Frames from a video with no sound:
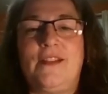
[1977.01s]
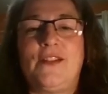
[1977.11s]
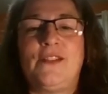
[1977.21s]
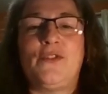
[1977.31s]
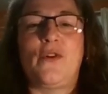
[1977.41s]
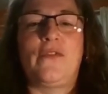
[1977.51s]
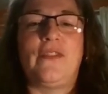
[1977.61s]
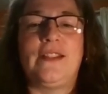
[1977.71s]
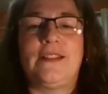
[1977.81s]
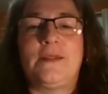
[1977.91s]
Little
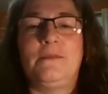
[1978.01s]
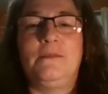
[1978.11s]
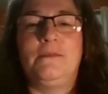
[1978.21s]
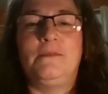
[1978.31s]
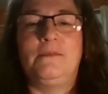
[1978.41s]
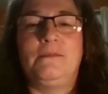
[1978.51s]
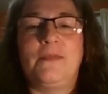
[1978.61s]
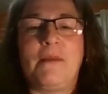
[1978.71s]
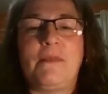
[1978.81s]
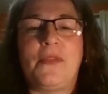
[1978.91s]
endorphins
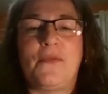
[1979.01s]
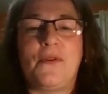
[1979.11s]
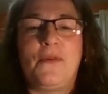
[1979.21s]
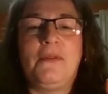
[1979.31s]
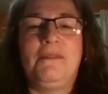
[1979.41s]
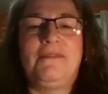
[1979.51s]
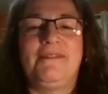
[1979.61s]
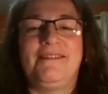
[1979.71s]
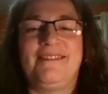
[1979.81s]
coming through.